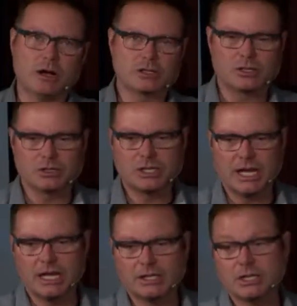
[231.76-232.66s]
also
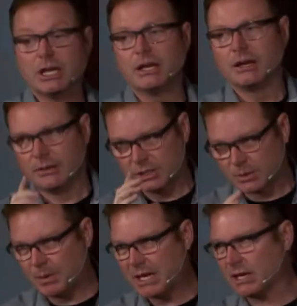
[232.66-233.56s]
says,
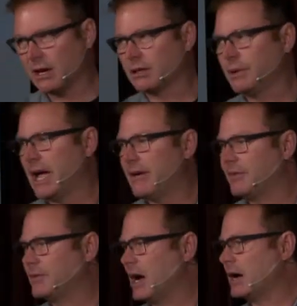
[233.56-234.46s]
speaking on the behalf
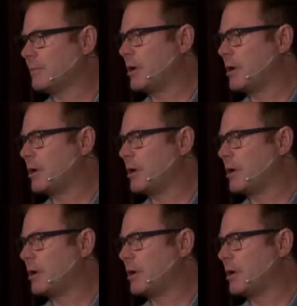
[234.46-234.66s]
of God, a